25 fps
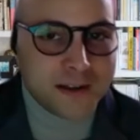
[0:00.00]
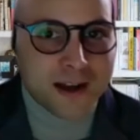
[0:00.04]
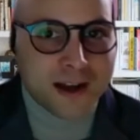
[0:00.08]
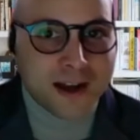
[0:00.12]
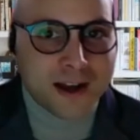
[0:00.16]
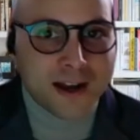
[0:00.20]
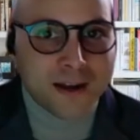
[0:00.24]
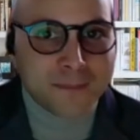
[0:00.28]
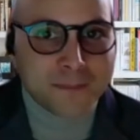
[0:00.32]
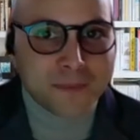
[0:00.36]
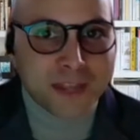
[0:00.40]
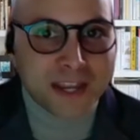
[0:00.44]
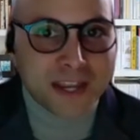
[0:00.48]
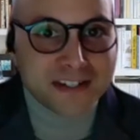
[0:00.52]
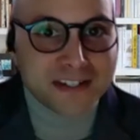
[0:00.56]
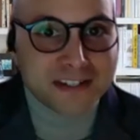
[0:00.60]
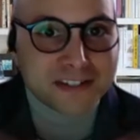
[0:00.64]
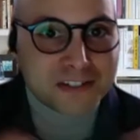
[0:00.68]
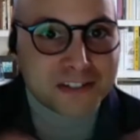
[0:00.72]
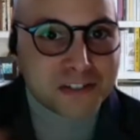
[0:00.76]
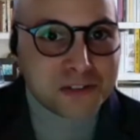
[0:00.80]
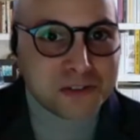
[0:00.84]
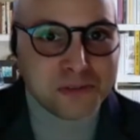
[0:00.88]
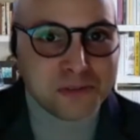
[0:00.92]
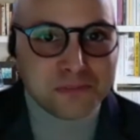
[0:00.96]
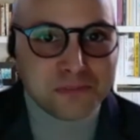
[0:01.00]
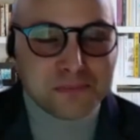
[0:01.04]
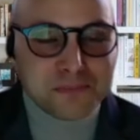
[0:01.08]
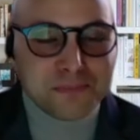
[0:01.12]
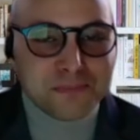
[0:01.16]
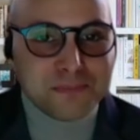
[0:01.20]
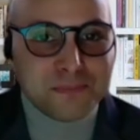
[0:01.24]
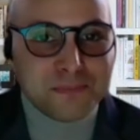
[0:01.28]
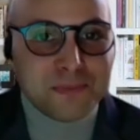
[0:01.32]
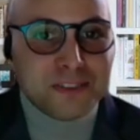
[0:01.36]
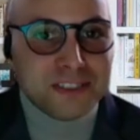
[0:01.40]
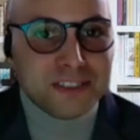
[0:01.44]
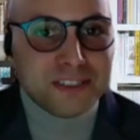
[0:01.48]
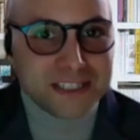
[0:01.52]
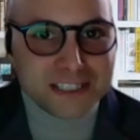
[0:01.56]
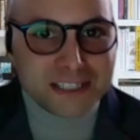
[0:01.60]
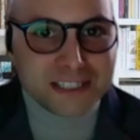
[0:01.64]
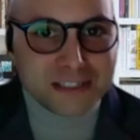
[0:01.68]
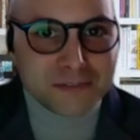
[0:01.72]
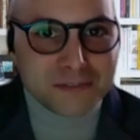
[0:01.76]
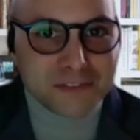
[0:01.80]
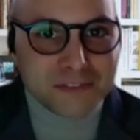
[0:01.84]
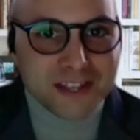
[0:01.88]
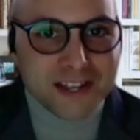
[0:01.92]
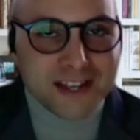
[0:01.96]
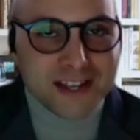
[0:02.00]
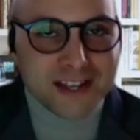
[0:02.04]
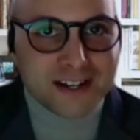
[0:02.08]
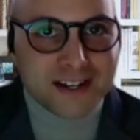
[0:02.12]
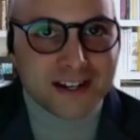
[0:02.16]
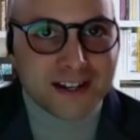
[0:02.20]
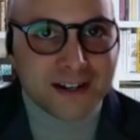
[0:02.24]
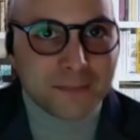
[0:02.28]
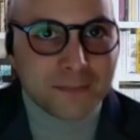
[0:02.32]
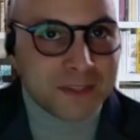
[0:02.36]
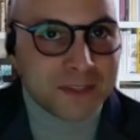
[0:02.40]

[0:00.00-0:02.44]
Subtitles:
I still believe that,